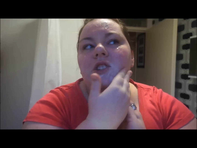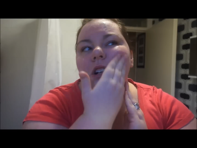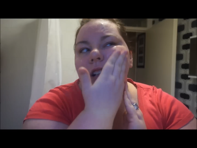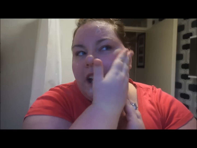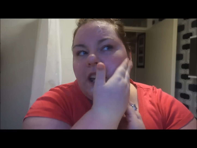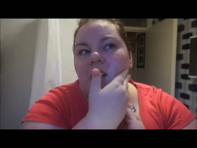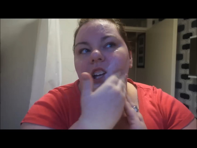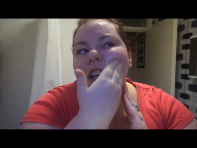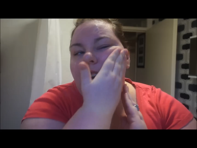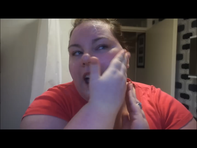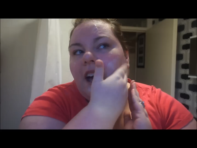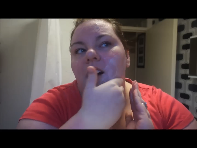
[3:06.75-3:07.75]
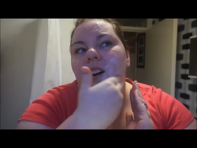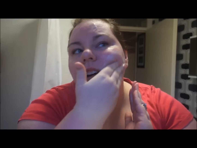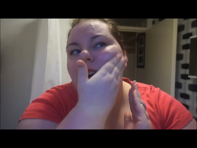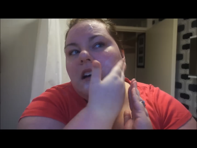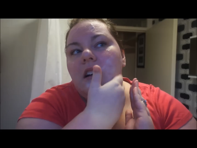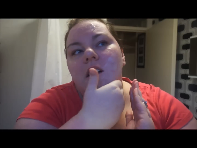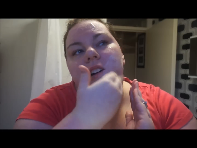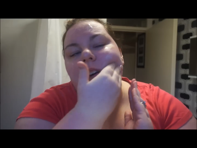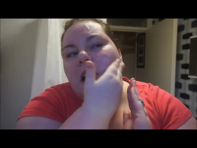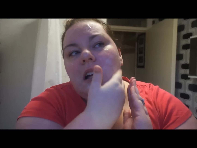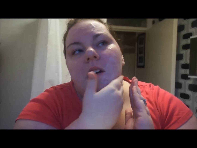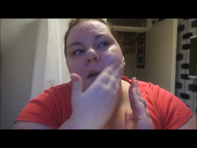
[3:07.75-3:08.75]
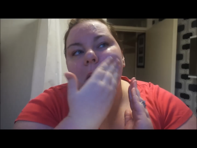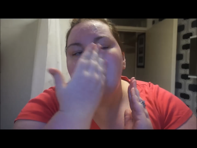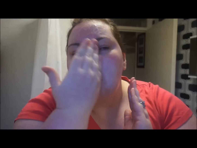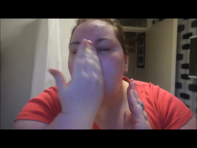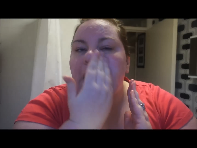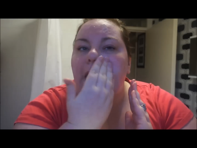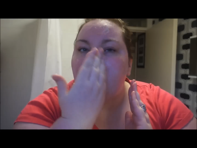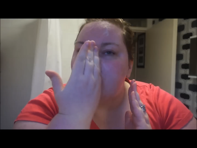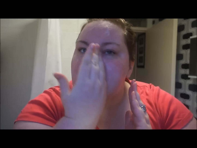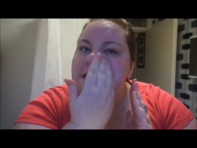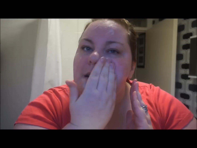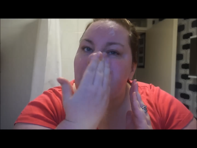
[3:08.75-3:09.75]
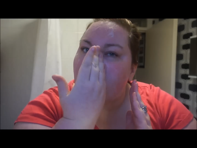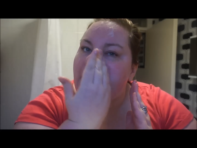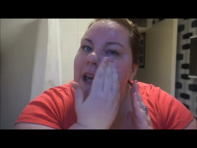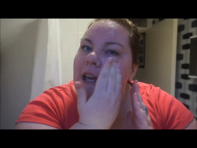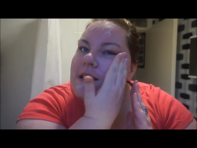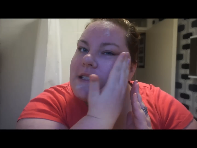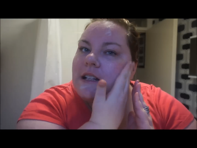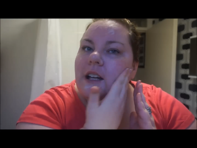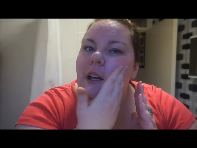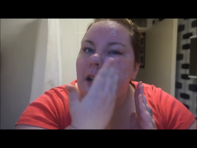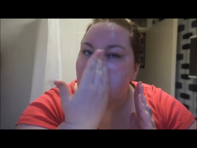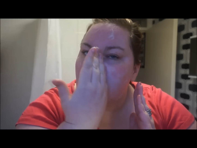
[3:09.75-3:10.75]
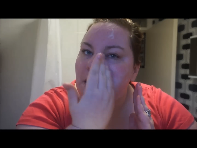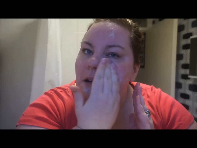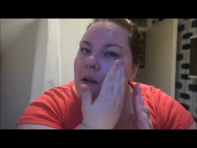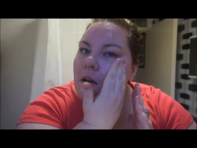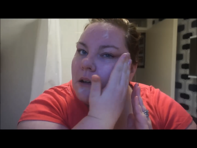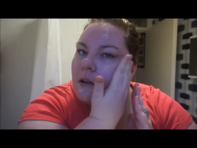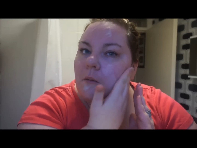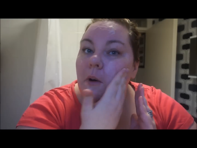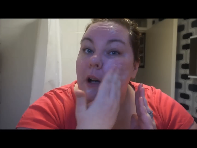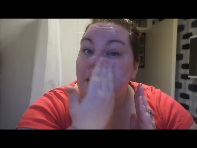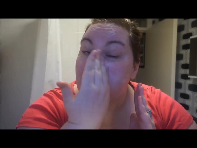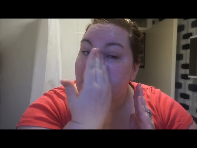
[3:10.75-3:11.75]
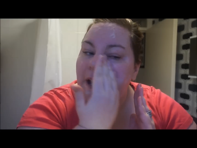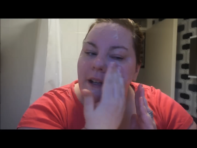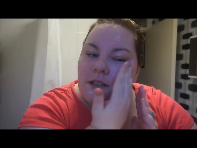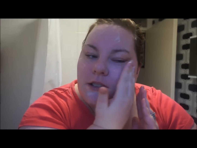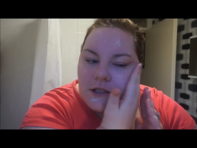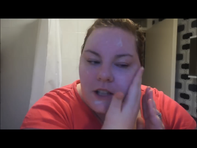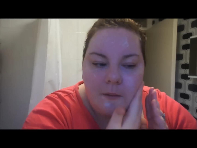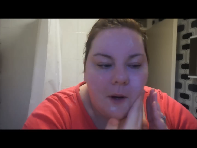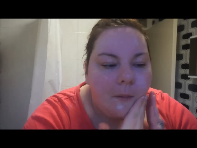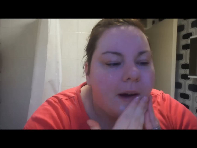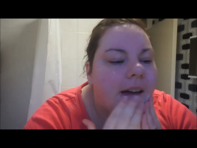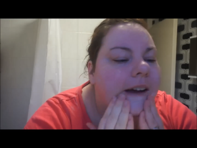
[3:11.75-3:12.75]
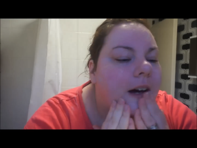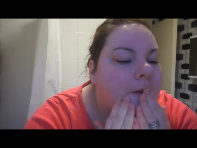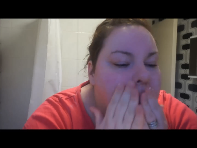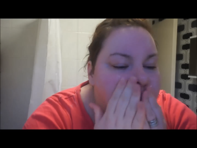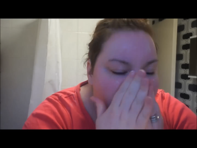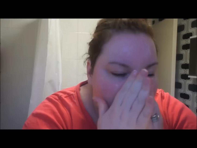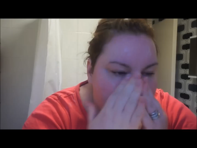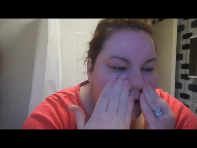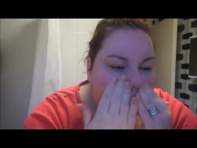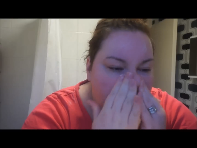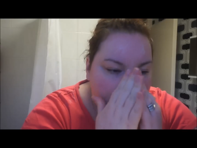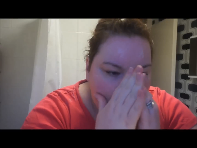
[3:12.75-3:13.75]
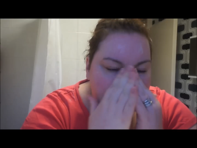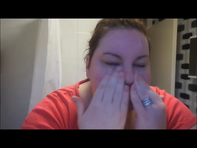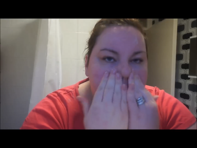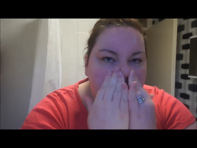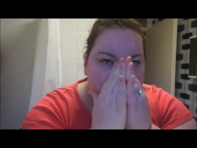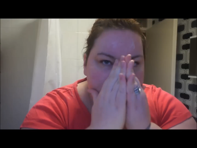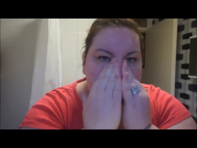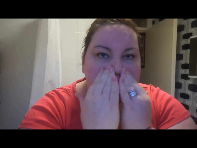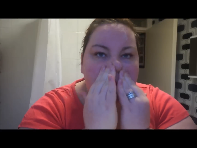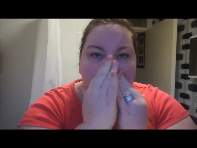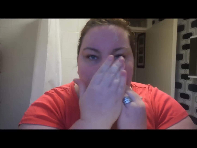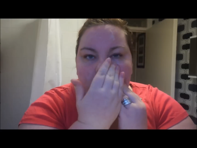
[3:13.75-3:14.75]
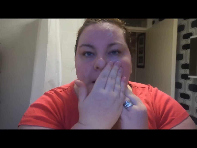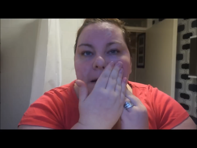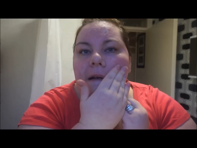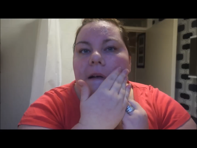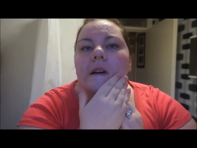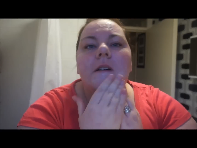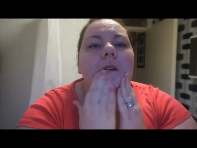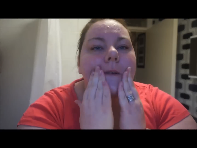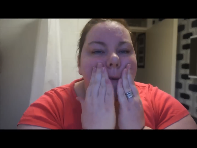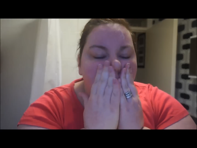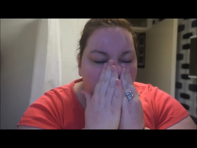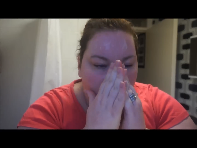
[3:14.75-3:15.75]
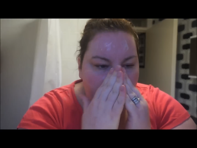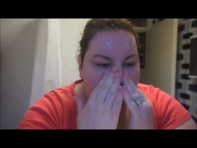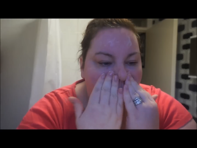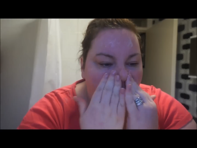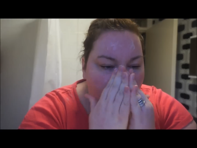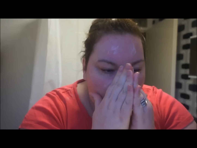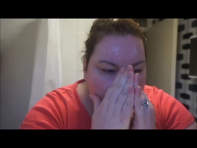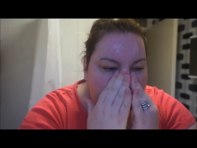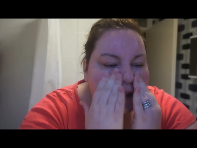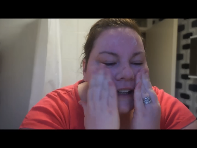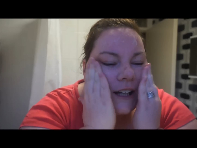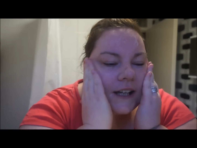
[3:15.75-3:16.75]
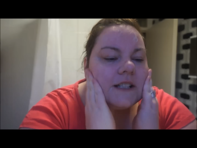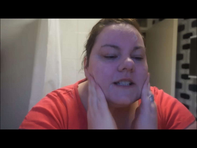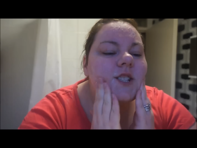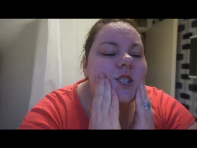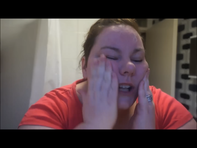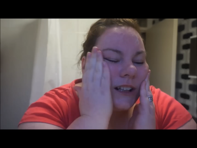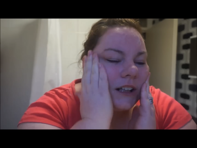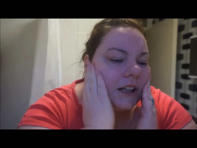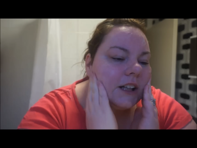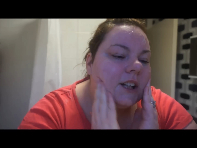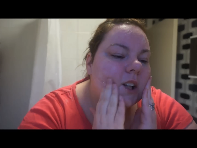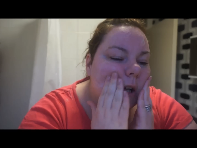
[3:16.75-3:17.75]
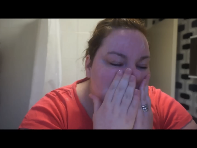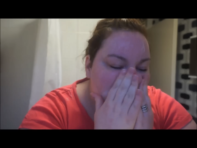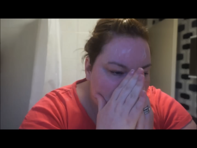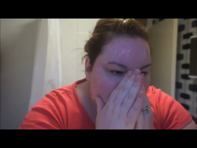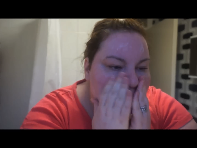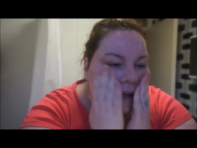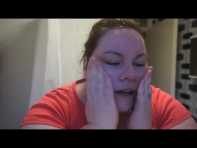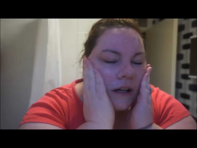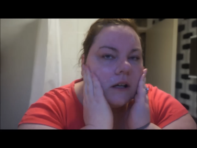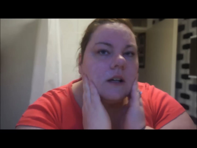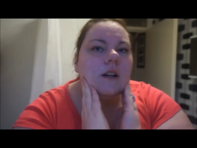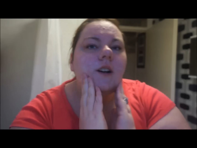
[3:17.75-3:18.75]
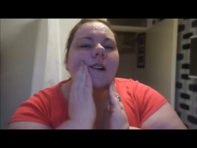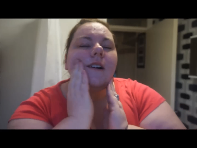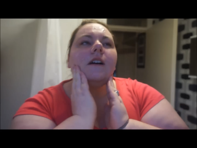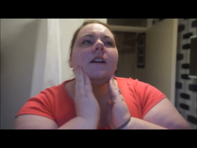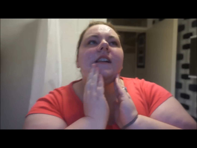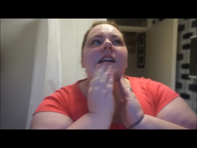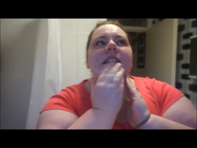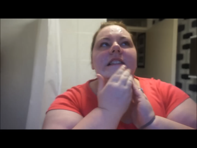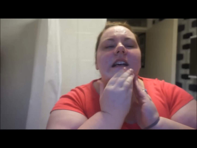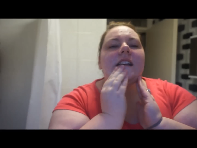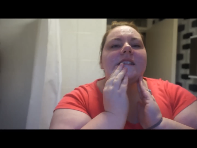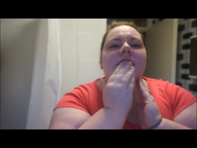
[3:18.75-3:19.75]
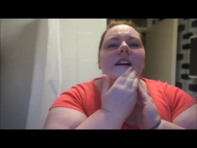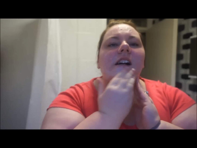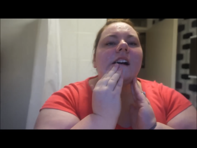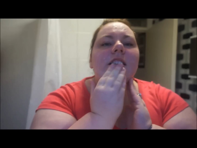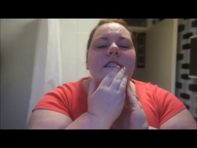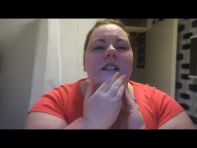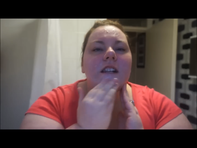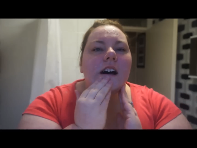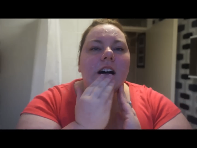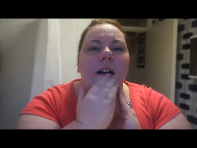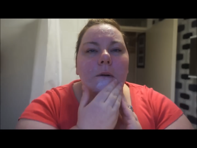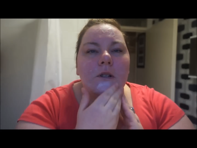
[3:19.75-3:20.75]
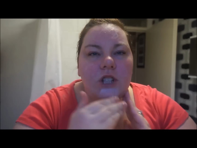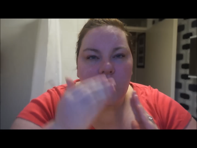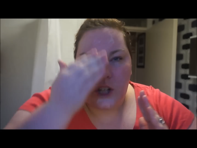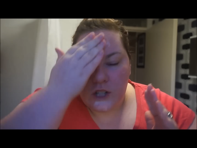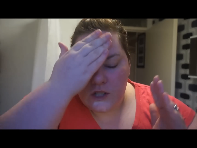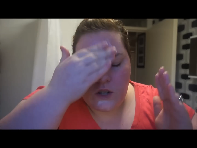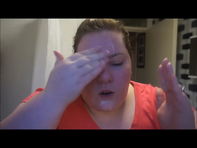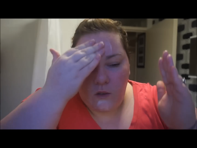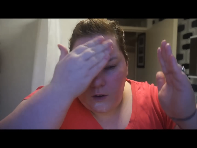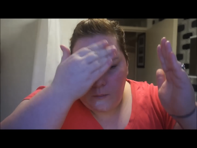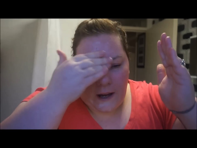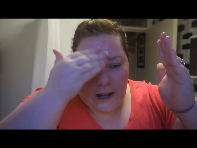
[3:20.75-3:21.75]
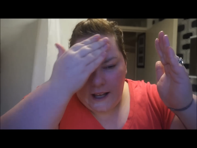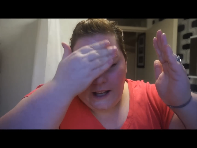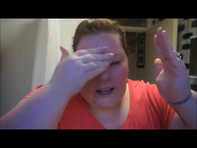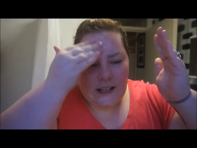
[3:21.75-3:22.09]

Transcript: jawline could get breakouts quite easily when I'm blending down my makeup. So just work it all in nice and gently. This isn't a cleanser that I would use over my